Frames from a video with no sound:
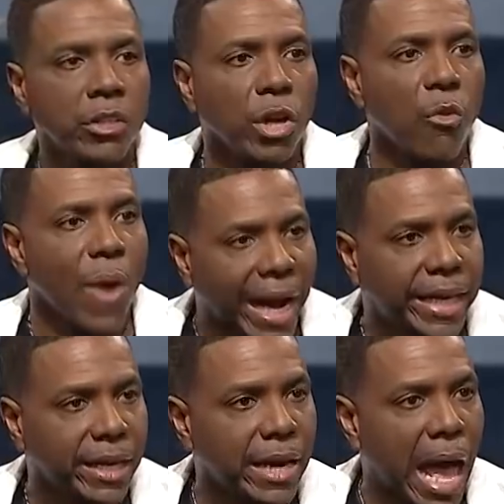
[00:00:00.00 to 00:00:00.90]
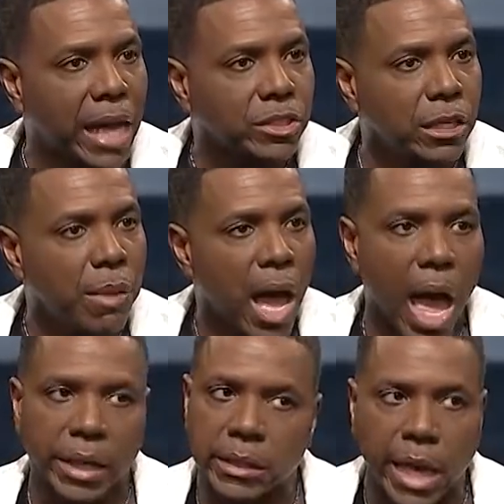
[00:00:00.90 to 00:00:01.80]
to recognize them
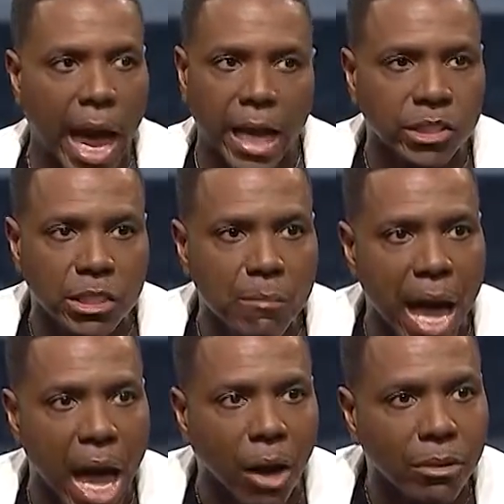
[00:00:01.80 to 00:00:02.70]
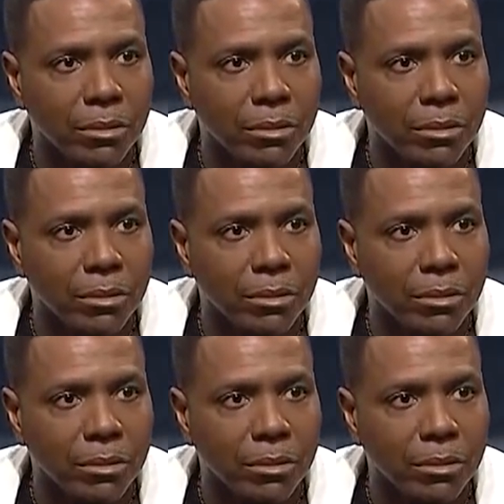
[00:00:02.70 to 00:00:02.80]
and cast them out.